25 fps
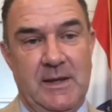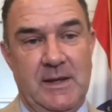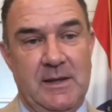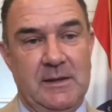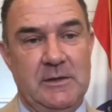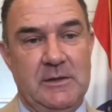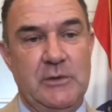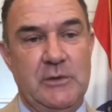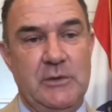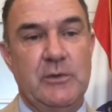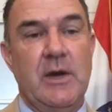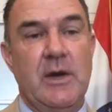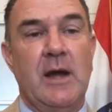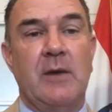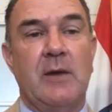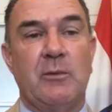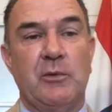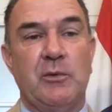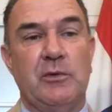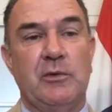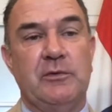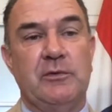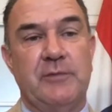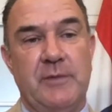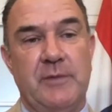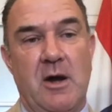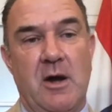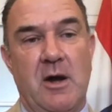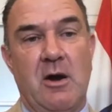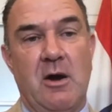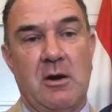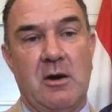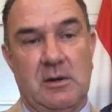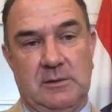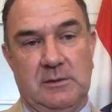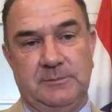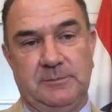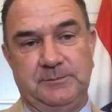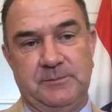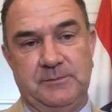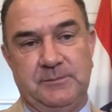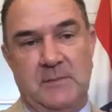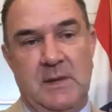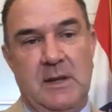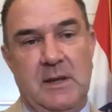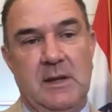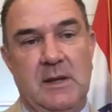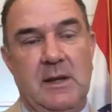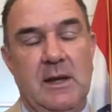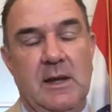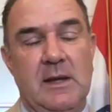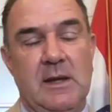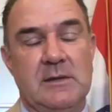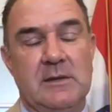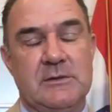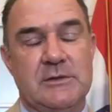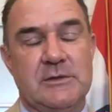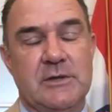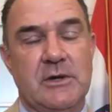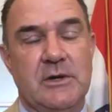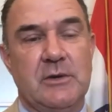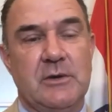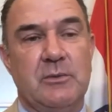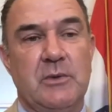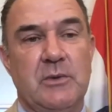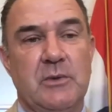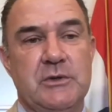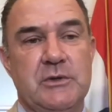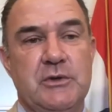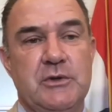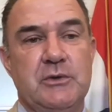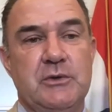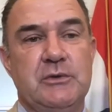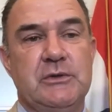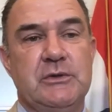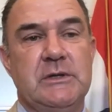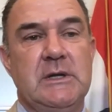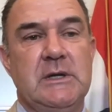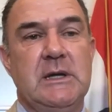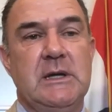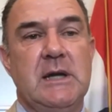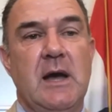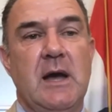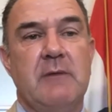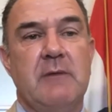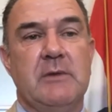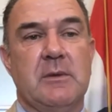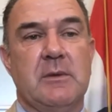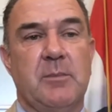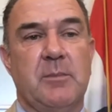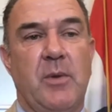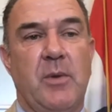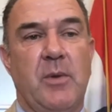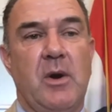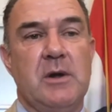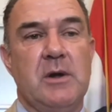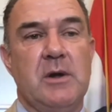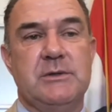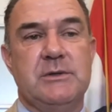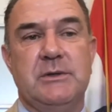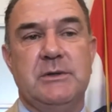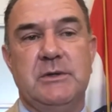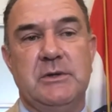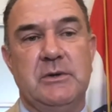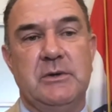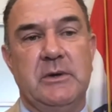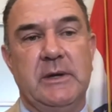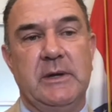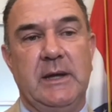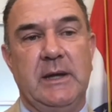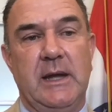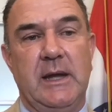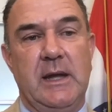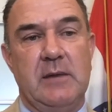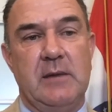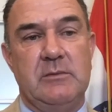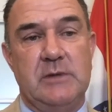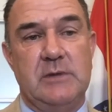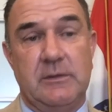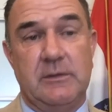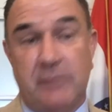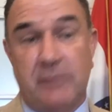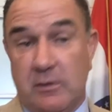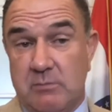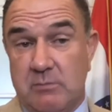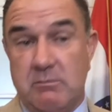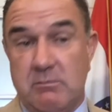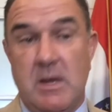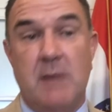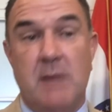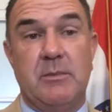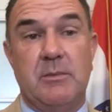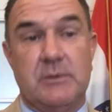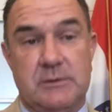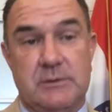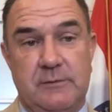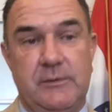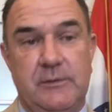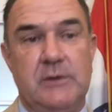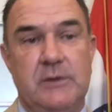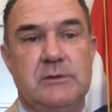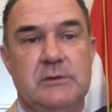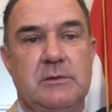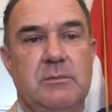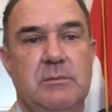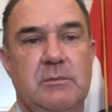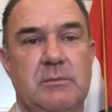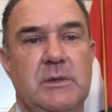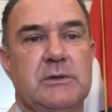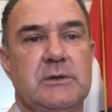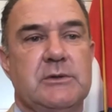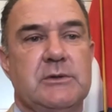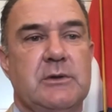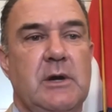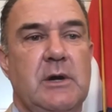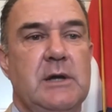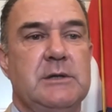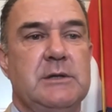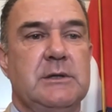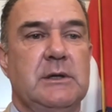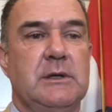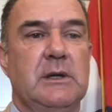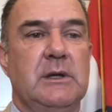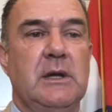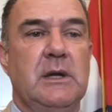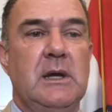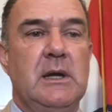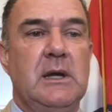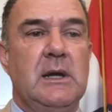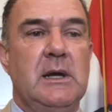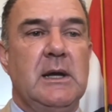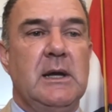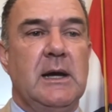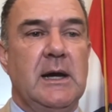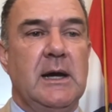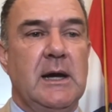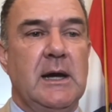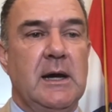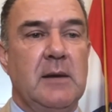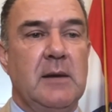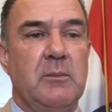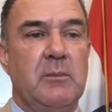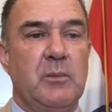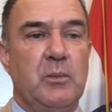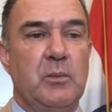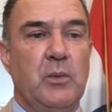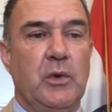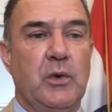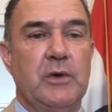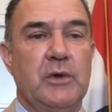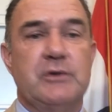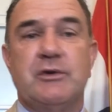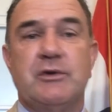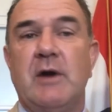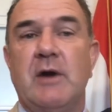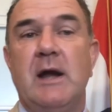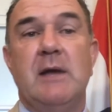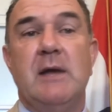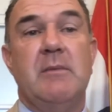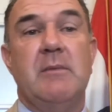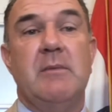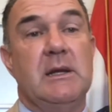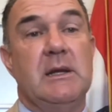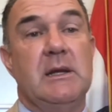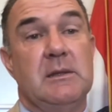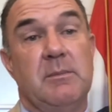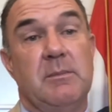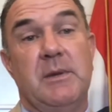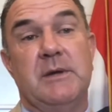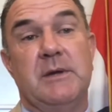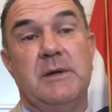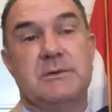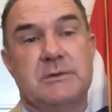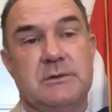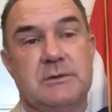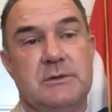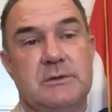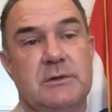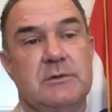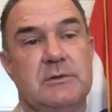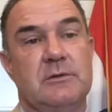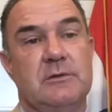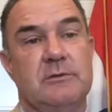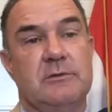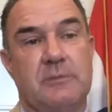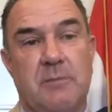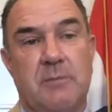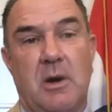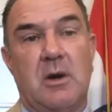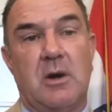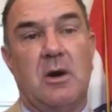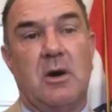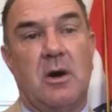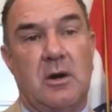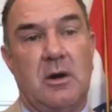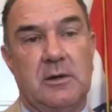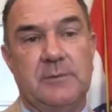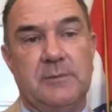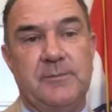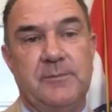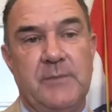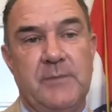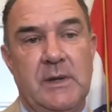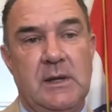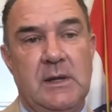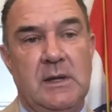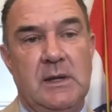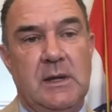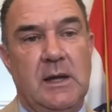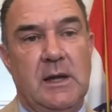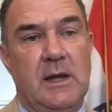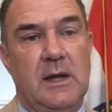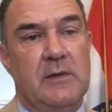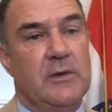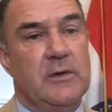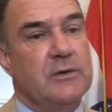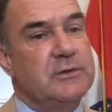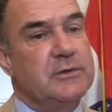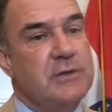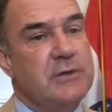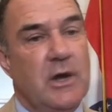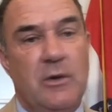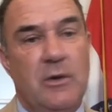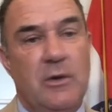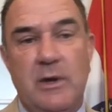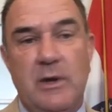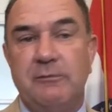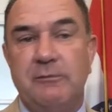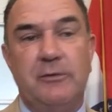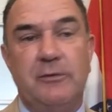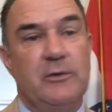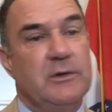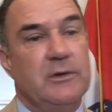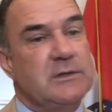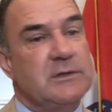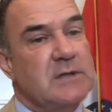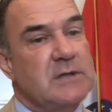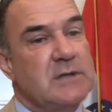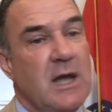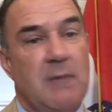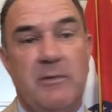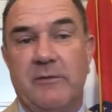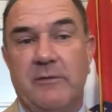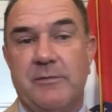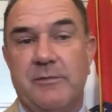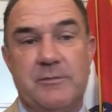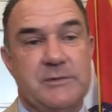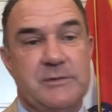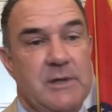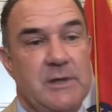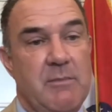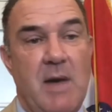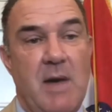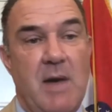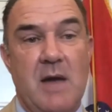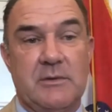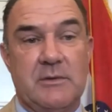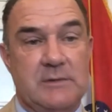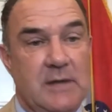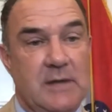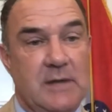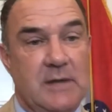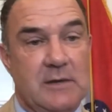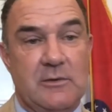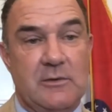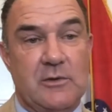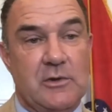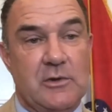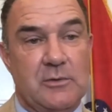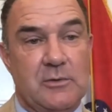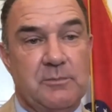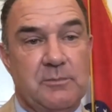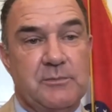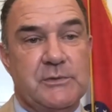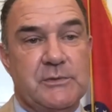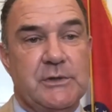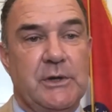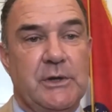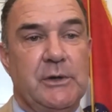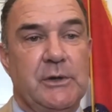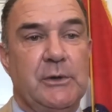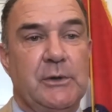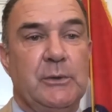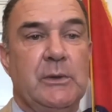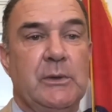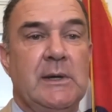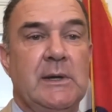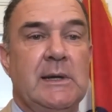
You got to rule from the heart. And so what you see Governor Parson doing and different members of his administration, we're trying to make the best decisions from our heart. And there's no influence coming from some outside group. So